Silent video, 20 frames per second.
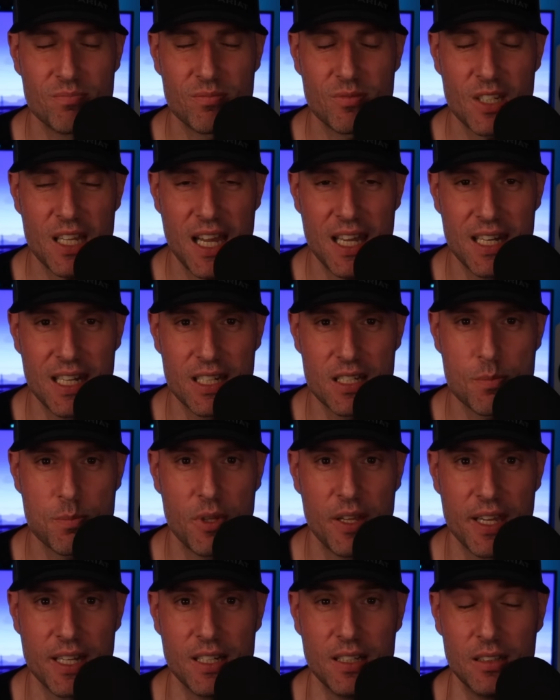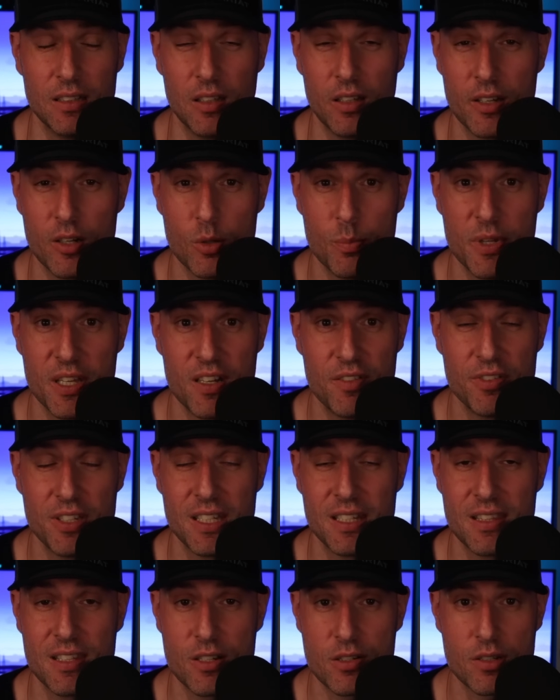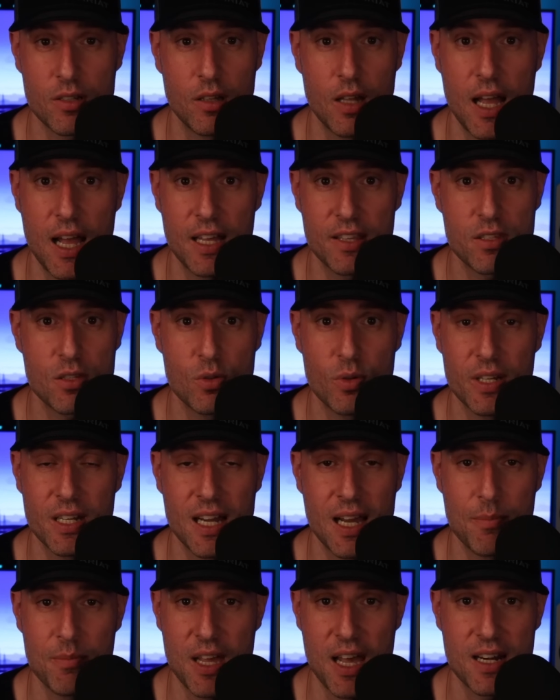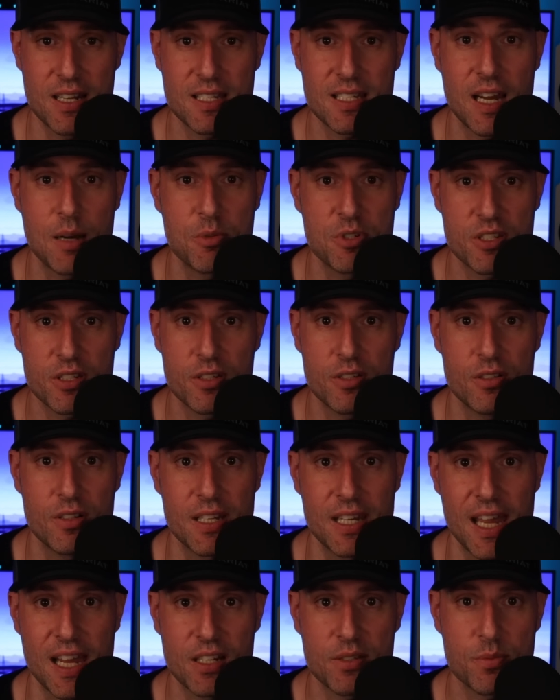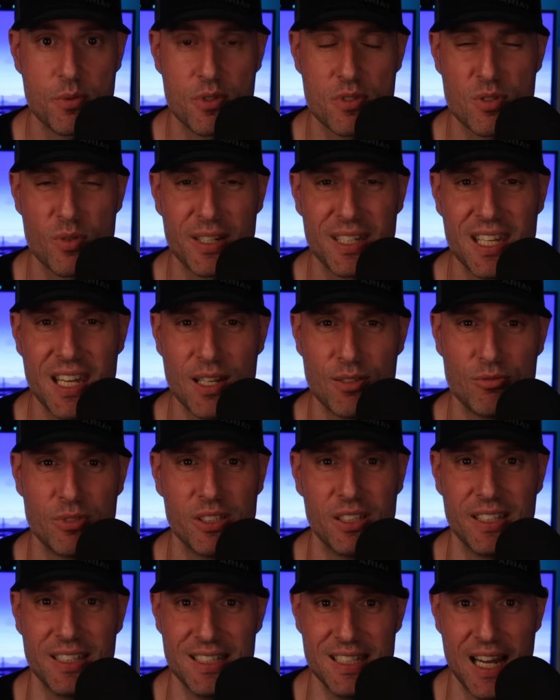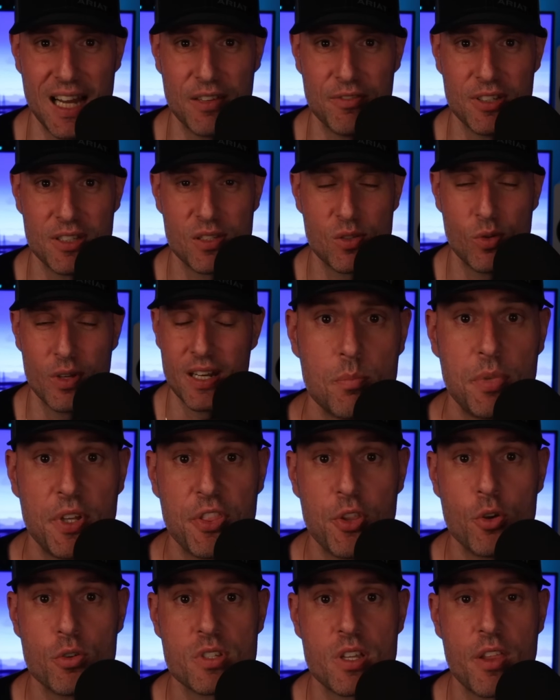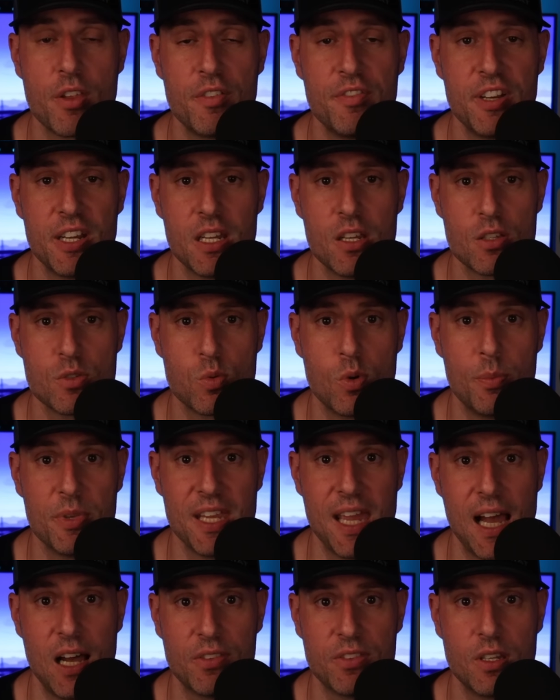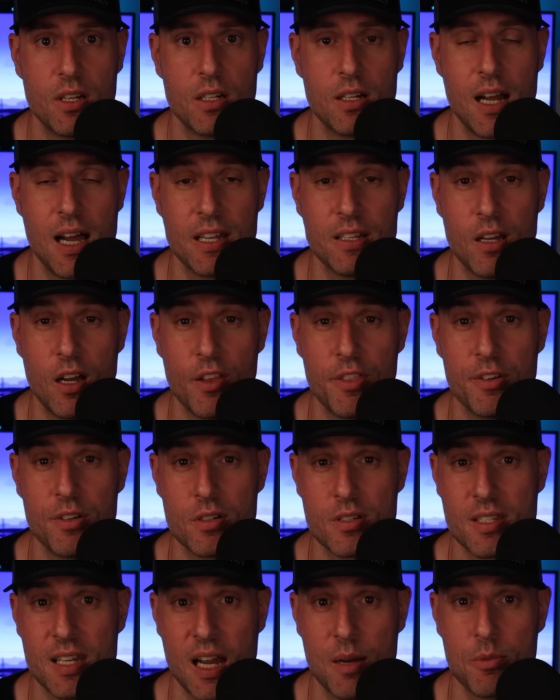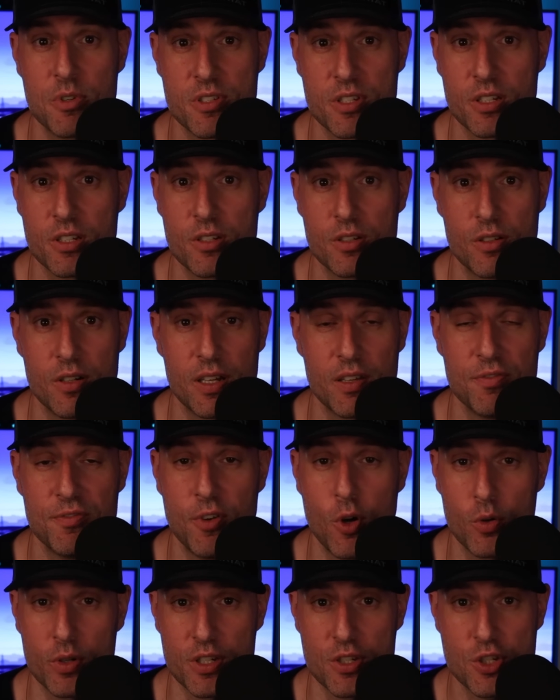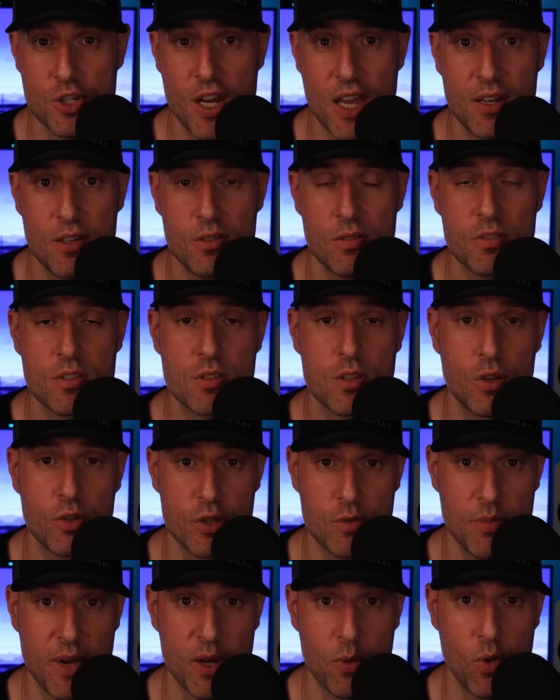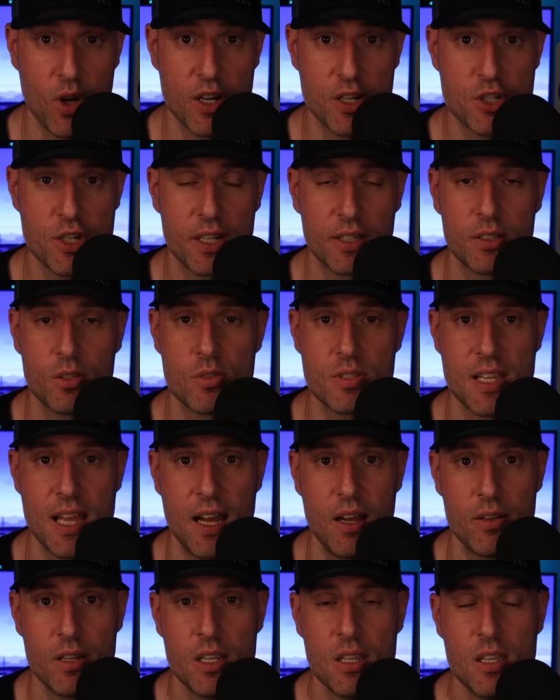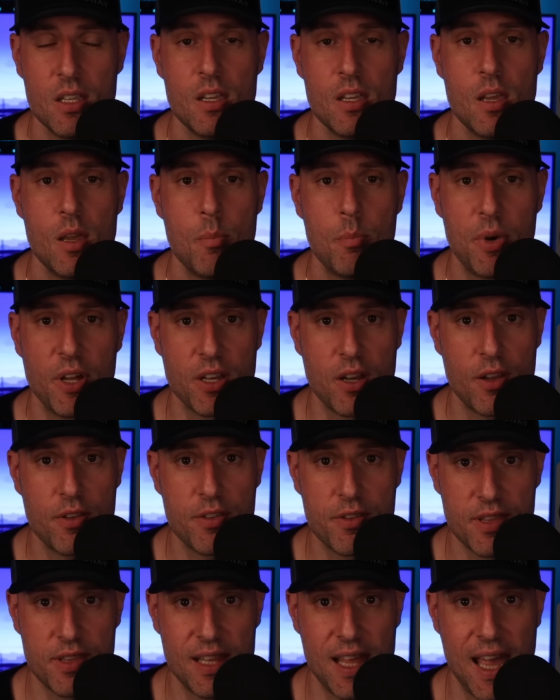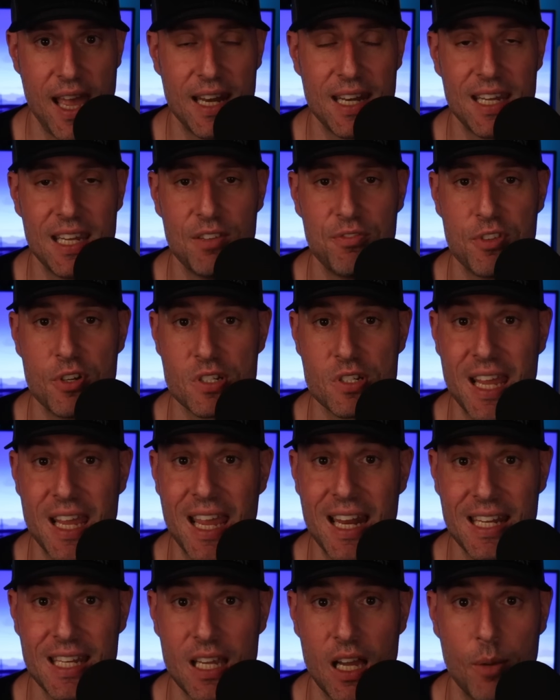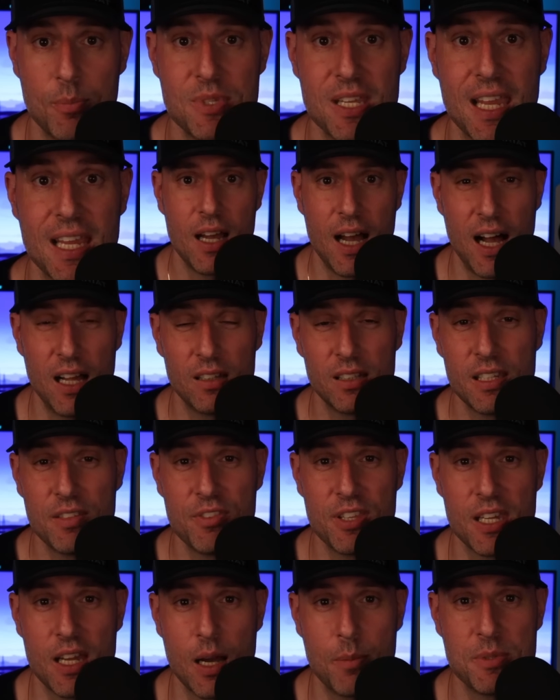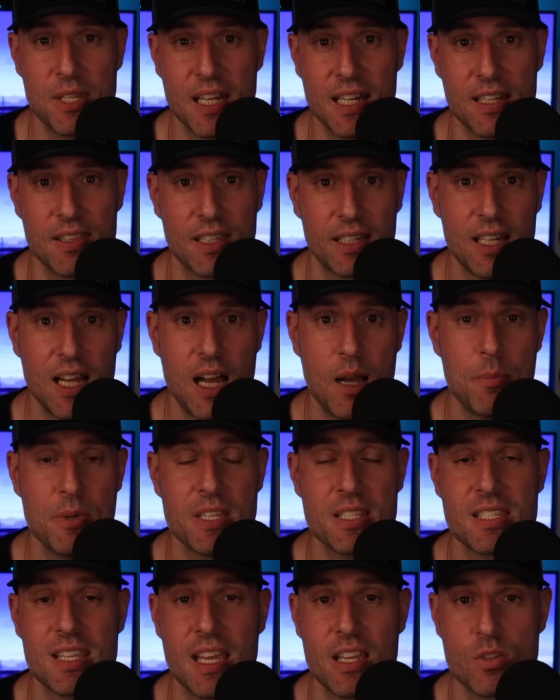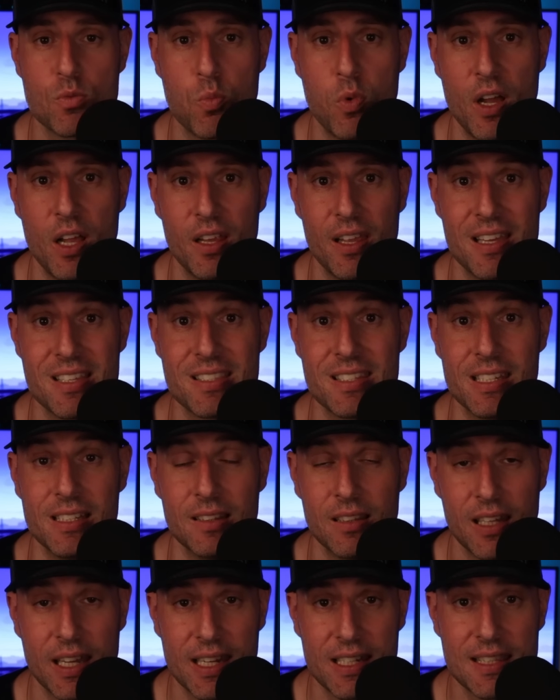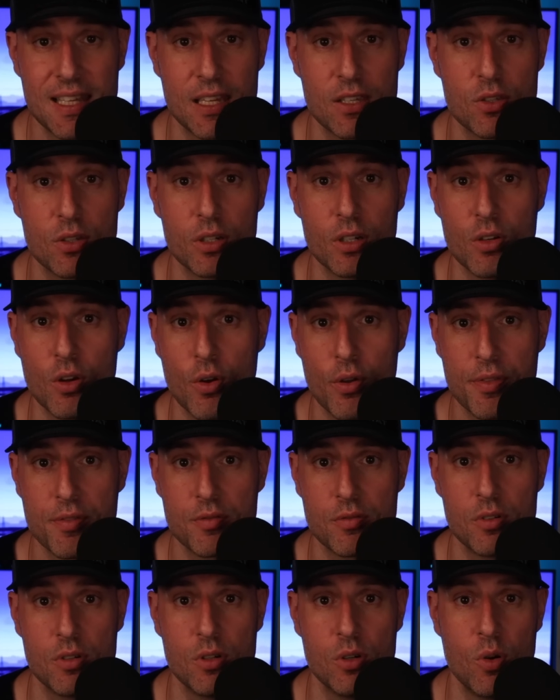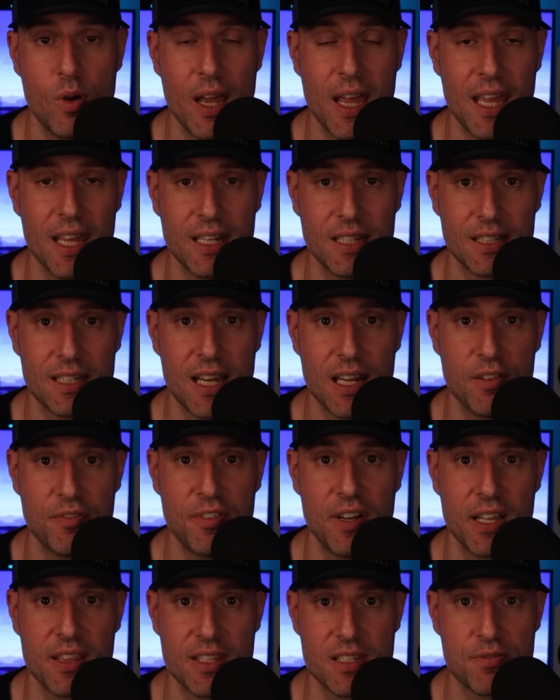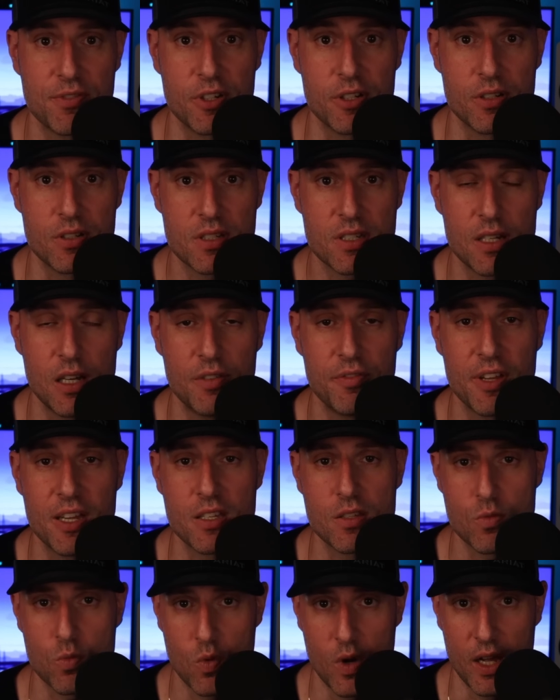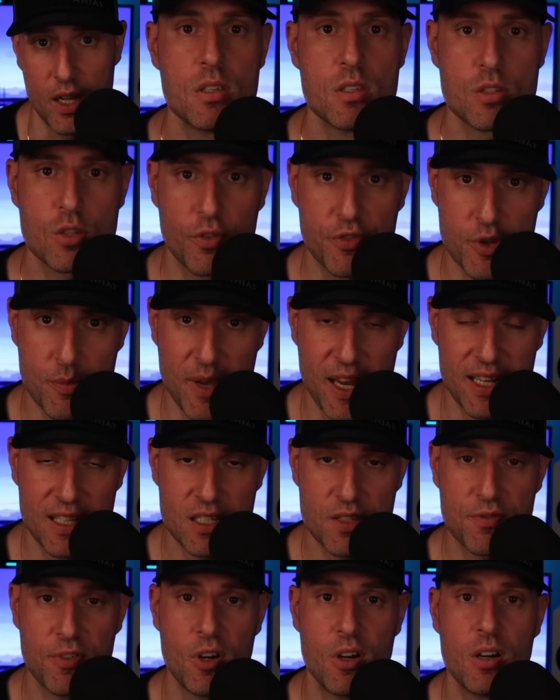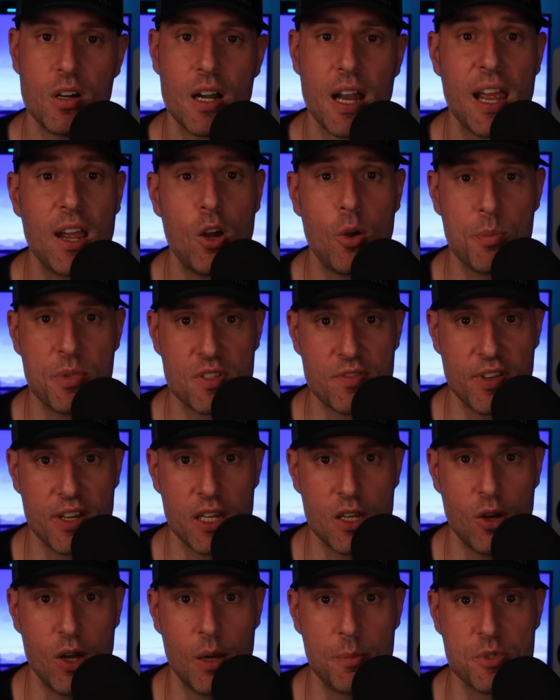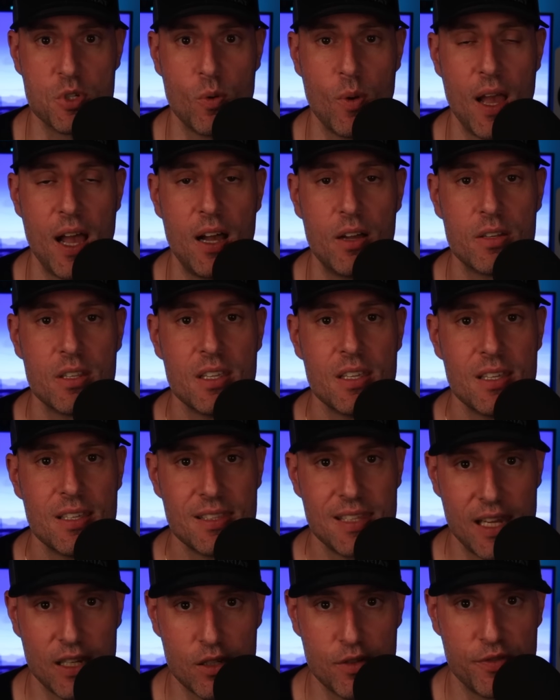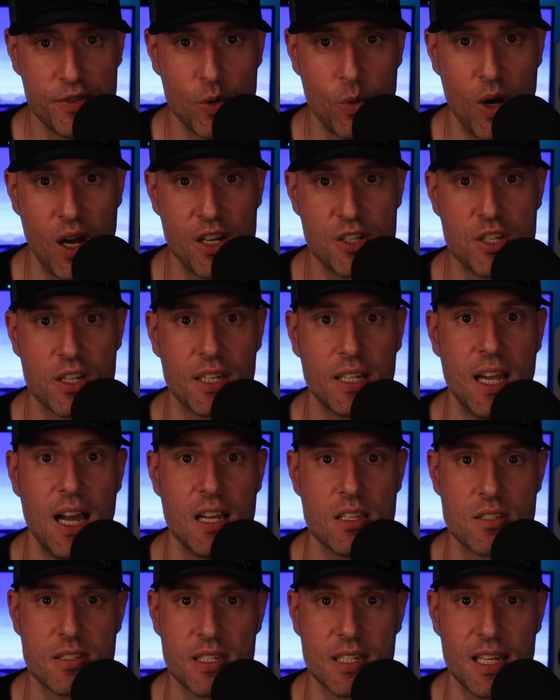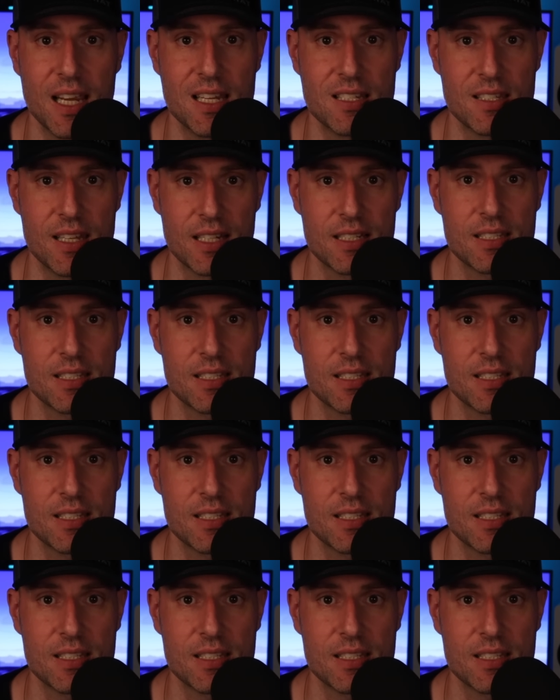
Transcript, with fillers: kind of explain a little bit of it. There's a lot to it. I'm not a cybersecurity expert, so I can't really dive into it. But those other videos will be out there on other cybersecurity focused channels, so you might want to check those out. But other than that, if there's any update, I'll leave the update in the comments as well as the link that you can go through and kind of find this for yourself as well. So if you made it this far, I hope this video helped you out. Thank you for watching. I'll see you guys next